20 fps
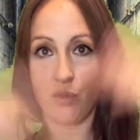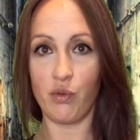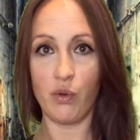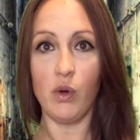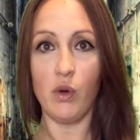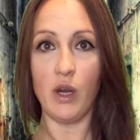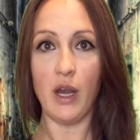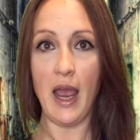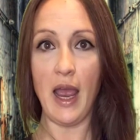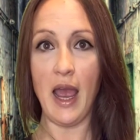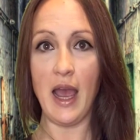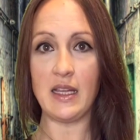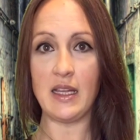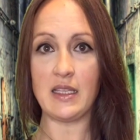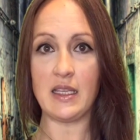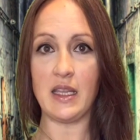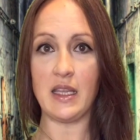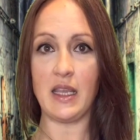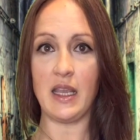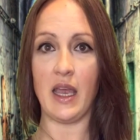threw her hands
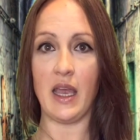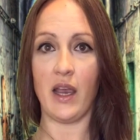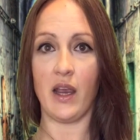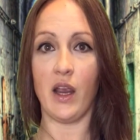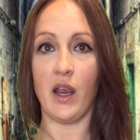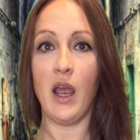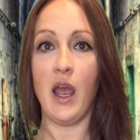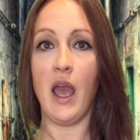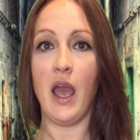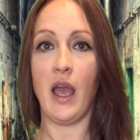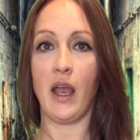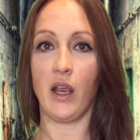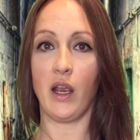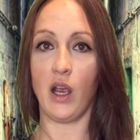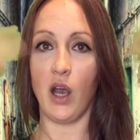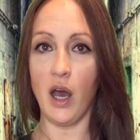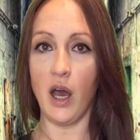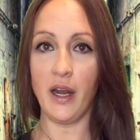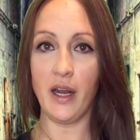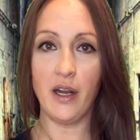in the air and
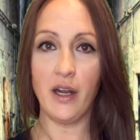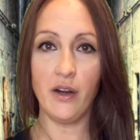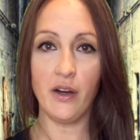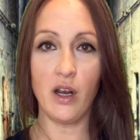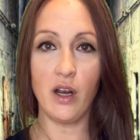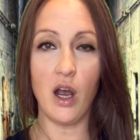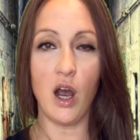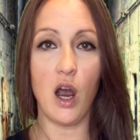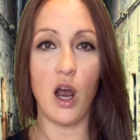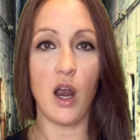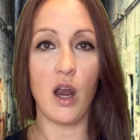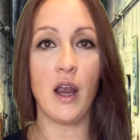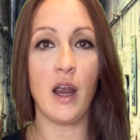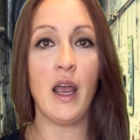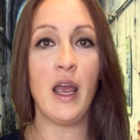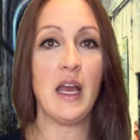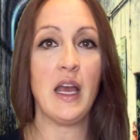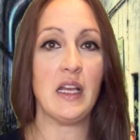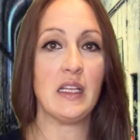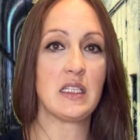got in her car
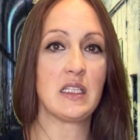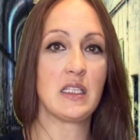and